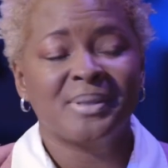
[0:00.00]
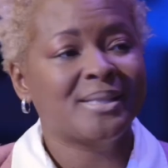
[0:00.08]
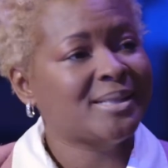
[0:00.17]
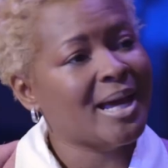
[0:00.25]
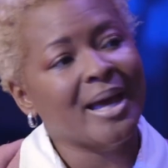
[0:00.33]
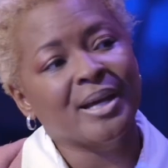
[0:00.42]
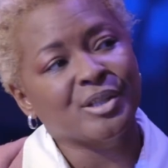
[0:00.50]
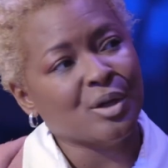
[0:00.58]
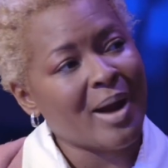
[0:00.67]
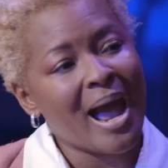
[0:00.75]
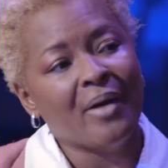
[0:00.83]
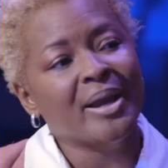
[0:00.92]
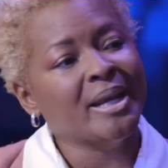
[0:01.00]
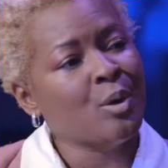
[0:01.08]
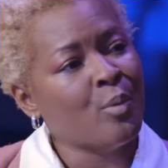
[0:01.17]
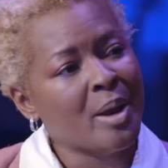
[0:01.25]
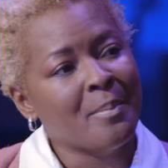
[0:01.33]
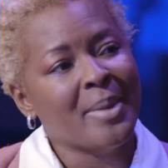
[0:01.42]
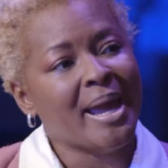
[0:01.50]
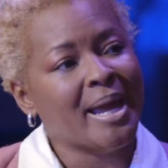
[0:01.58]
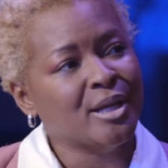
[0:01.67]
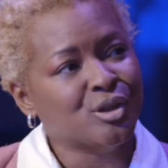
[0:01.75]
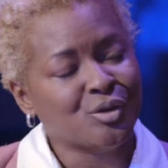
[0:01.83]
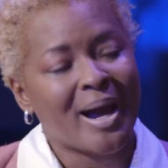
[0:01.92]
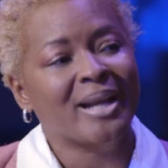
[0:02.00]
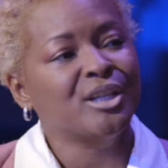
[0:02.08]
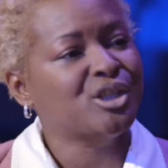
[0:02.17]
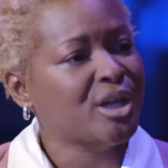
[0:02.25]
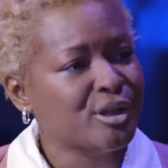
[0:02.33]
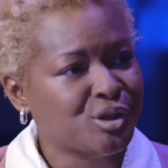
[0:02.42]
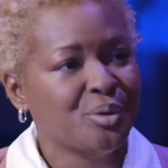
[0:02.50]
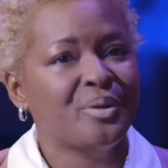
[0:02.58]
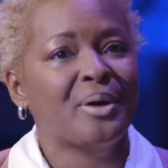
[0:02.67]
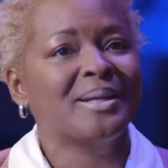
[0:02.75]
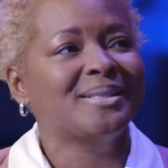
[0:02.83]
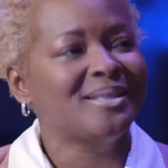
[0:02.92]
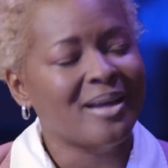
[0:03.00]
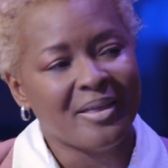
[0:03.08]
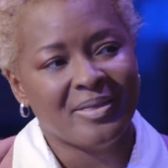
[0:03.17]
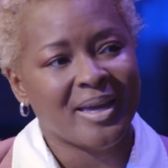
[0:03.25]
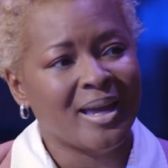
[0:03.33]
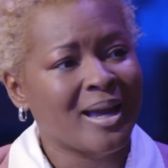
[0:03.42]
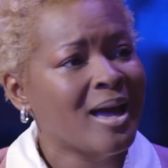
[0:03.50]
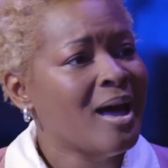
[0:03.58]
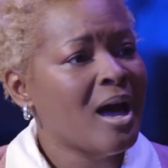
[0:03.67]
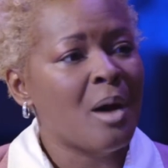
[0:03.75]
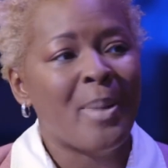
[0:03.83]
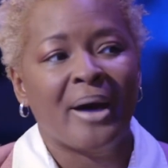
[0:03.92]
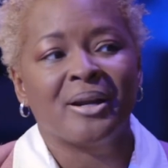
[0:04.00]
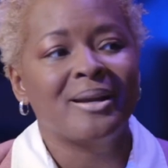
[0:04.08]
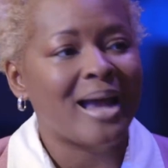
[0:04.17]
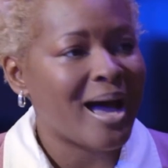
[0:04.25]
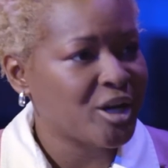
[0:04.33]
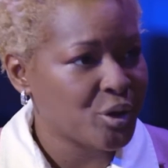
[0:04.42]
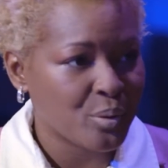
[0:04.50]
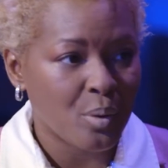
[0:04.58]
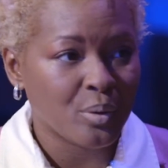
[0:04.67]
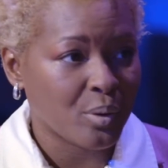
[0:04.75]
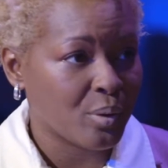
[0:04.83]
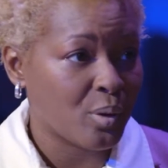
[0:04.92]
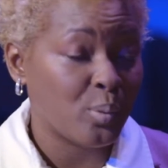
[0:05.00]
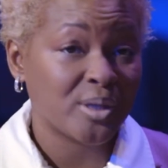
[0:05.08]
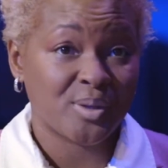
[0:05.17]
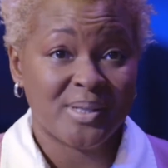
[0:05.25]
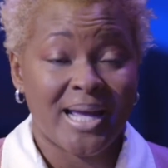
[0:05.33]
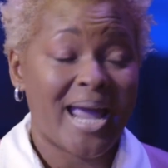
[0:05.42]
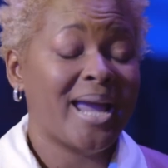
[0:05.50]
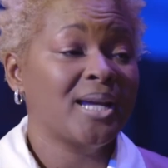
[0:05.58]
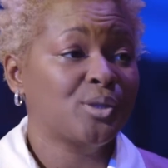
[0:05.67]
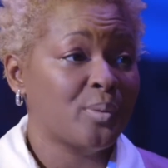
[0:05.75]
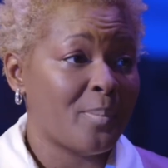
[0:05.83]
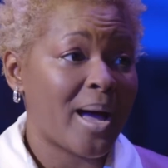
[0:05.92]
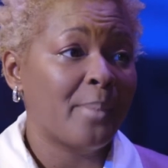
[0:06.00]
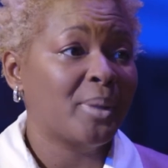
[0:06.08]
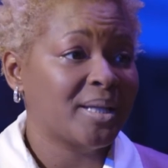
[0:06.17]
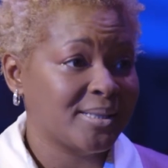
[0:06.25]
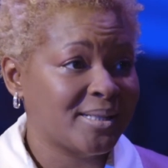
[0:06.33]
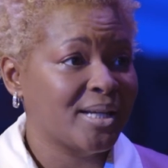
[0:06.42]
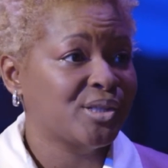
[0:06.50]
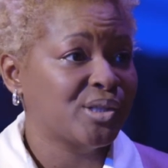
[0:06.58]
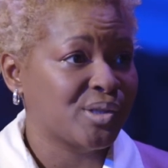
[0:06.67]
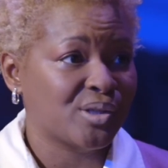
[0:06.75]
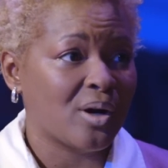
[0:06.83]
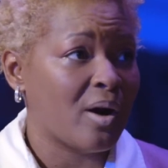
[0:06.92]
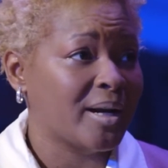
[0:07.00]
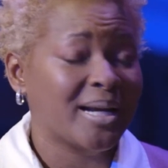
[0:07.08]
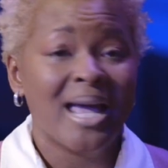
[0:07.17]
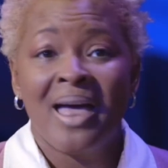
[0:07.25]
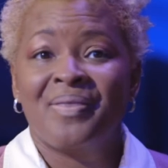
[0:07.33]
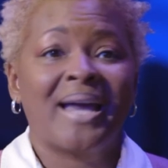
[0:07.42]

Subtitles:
says or how anyone may try to judge you, there is nothing about a 9-year-old girl, which is the age when my molestation started,